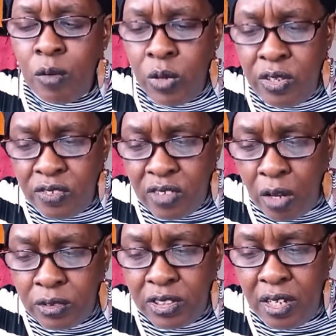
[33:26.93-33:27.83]

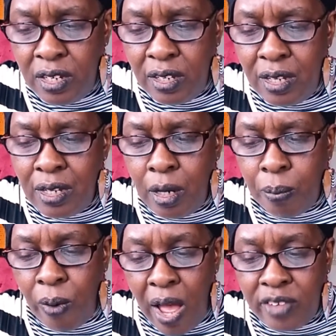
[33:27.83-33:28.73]
resulting in a
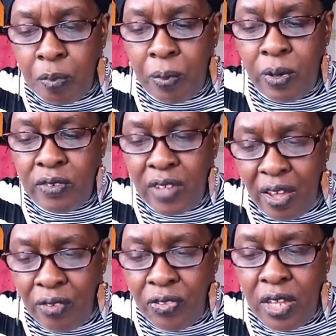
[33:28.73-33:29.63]
prosperous,
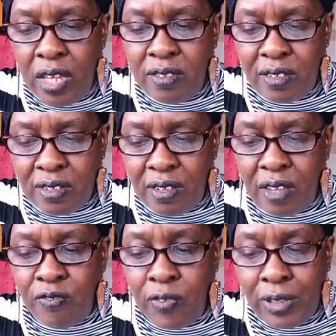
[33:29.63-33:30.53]
healthy, and
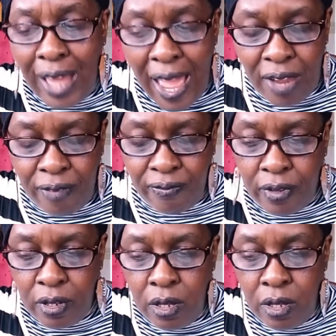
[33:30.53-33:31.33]
successful life.